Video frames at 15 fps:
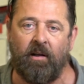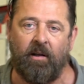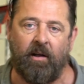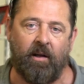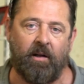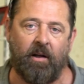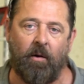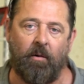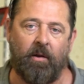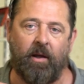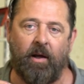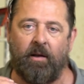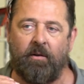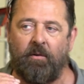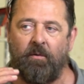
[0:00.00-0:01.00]
It only
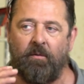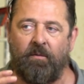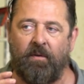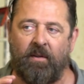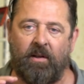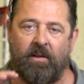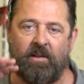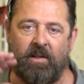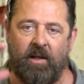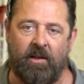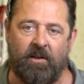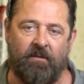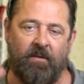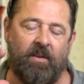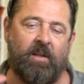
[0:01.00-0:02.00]
got to
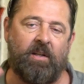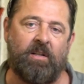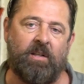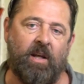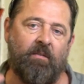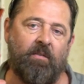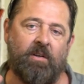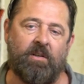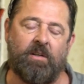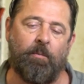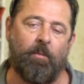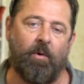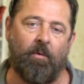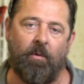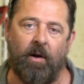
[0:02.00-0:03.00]
56, 57,
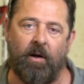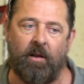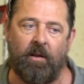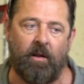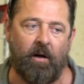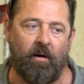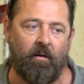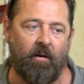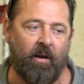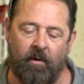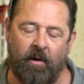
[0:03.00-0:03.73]
somewhere around in there.